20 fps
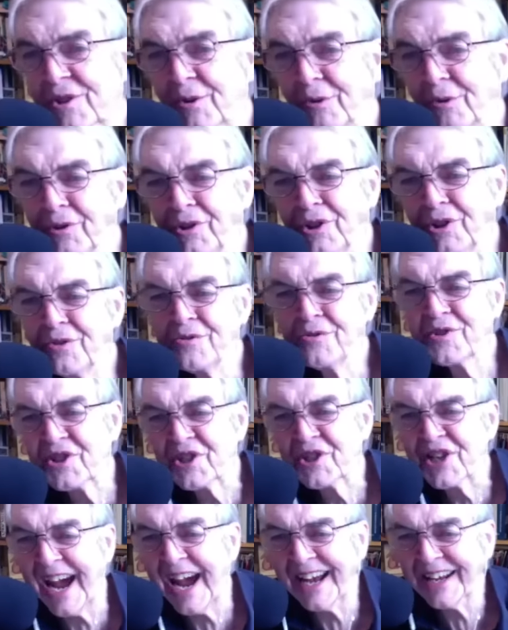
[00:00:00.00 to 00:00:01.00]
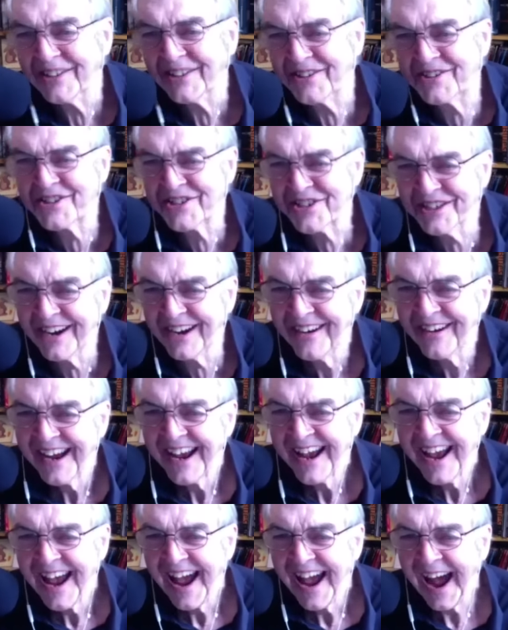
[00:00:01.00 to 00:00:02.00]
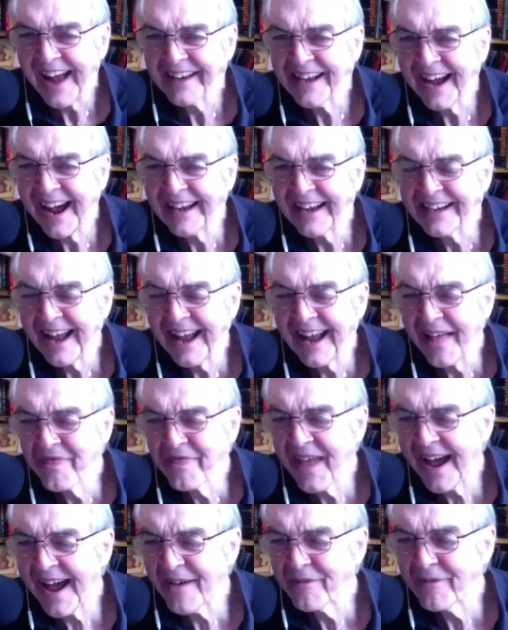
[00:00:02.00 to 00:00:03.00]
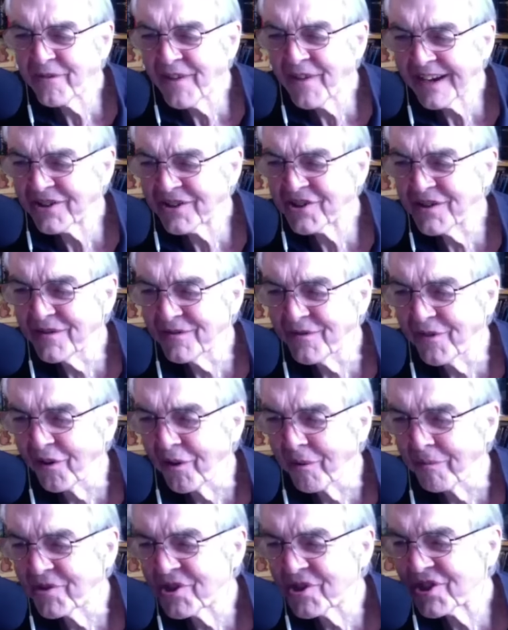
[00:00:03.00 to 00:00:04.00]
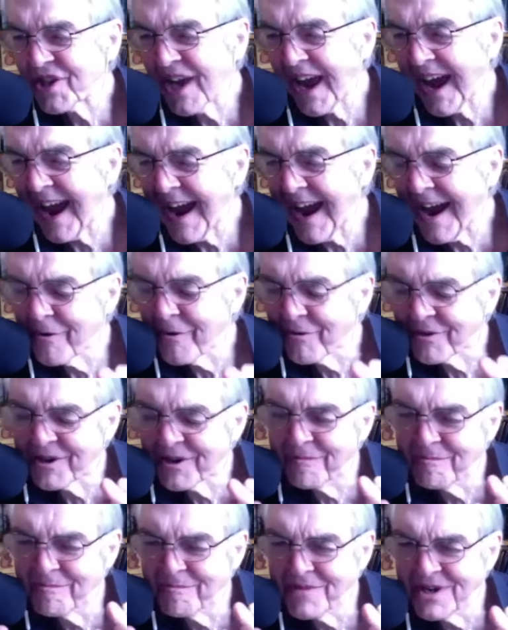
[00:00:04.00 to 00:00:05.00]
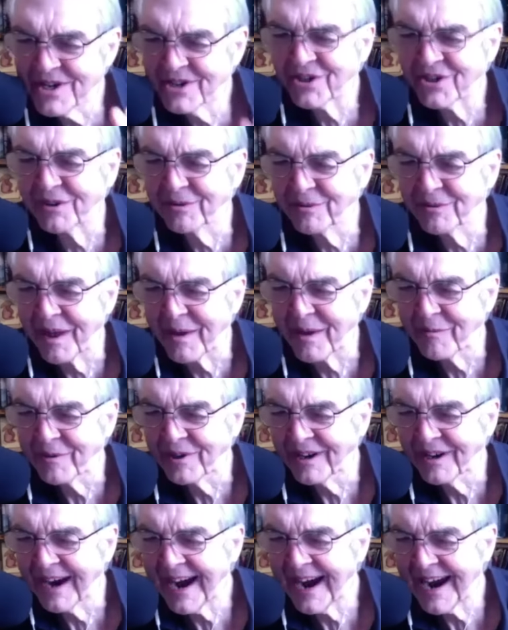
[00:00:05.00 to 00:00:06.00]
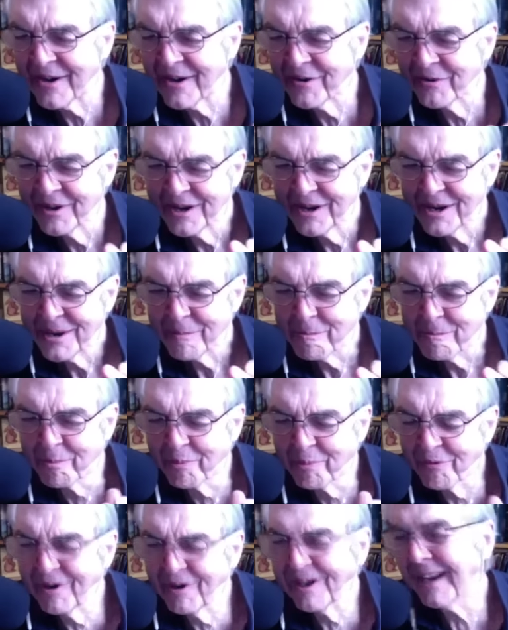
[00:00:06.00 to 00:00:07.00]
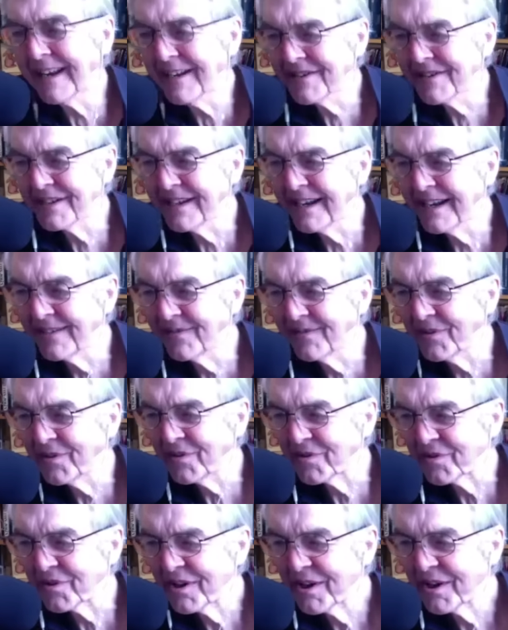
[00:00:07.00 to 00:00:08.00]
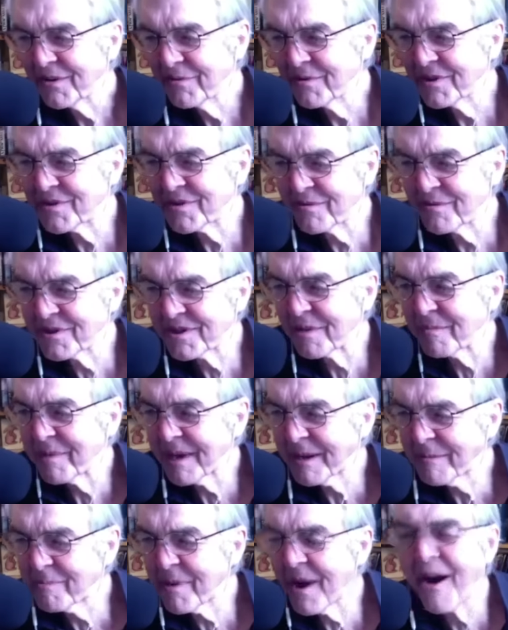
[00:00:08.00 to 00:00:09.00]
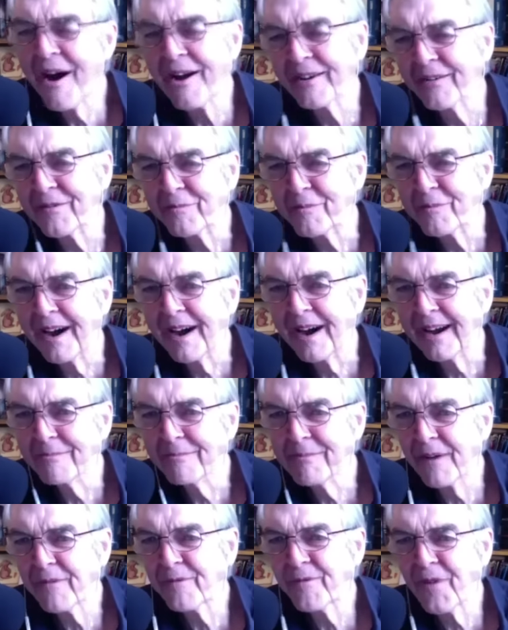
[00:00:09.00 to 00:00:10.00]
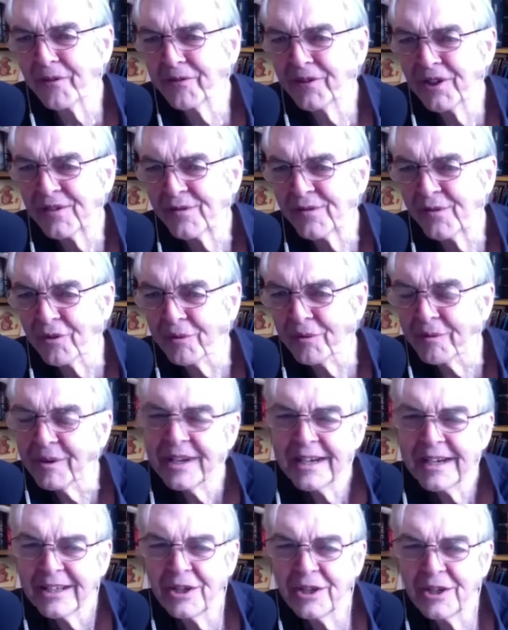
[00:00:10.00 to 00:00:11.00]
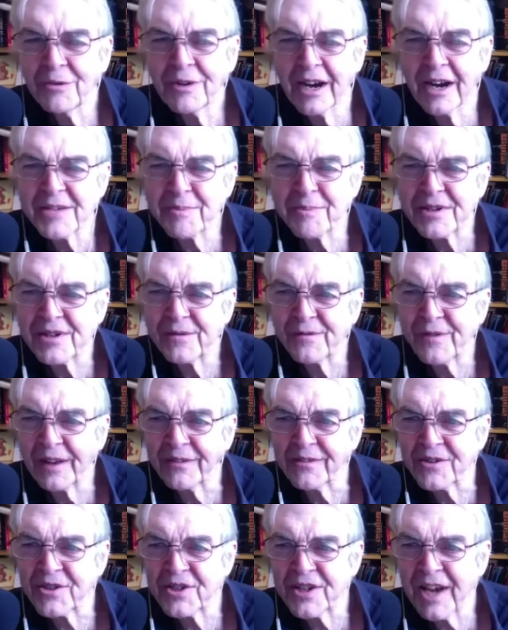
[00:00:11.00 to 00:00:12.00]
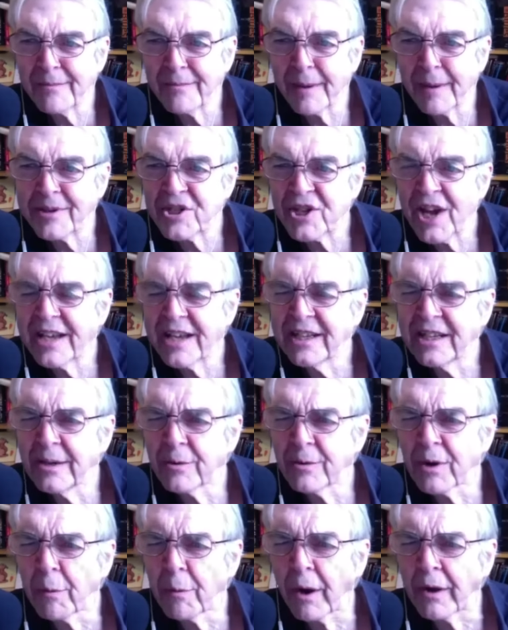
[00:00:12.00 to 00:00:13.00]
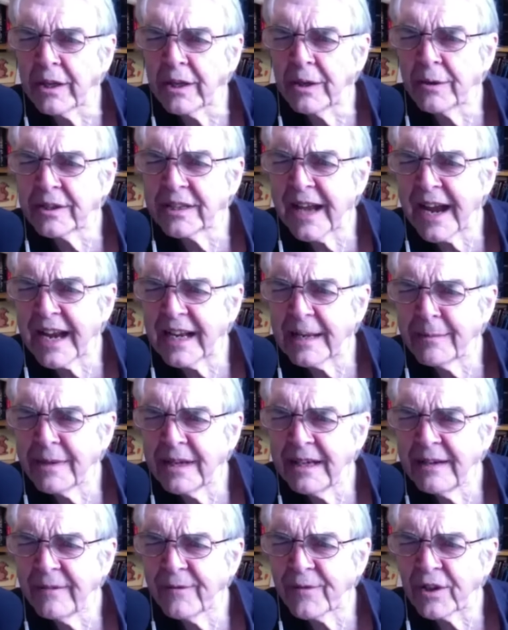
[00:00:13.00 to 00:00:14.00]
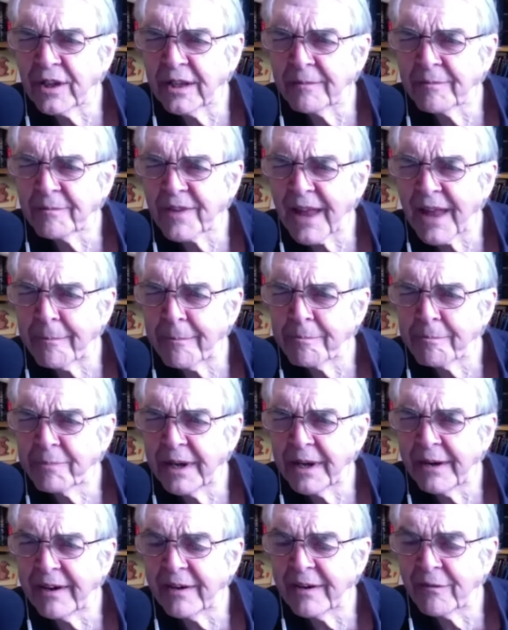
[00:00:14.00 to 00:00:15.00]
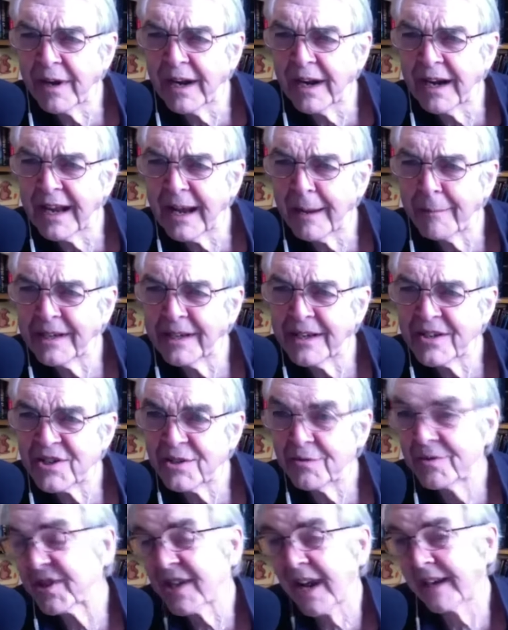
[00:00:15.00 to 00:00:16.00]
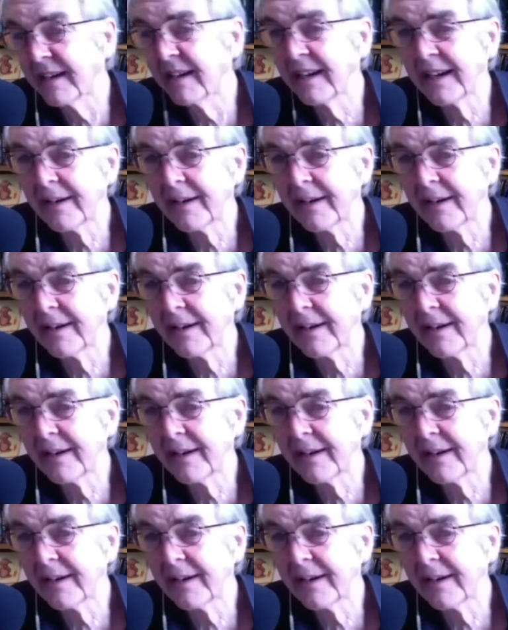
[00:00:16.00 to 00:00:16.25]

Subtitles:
to call newsstands, and that affection for them, just how commercial they were, how brilliant in interviews, was a big part of my fondness for them. You guys must have felt the same. I mean, Ted, you were at what? You were at the NME for that period, really? I mean, as you were saying